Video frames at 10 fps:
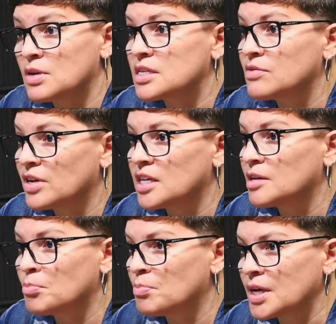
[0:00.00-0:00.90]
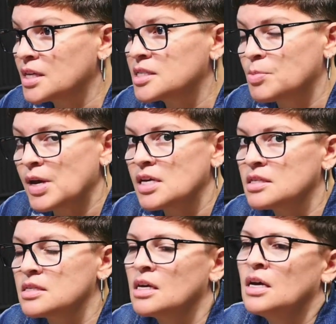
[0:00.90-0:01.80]
It wasn't a really big
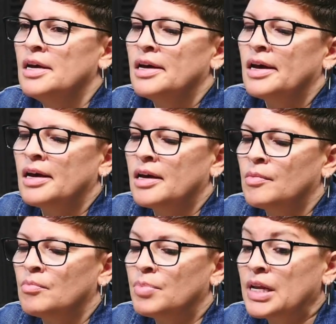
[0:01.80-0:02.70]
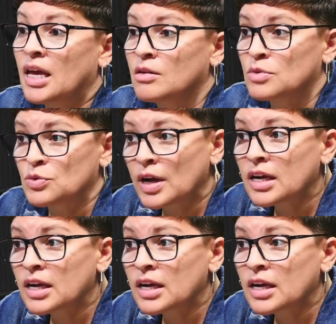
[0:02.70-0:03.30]
space. Okay. Um, but again, it was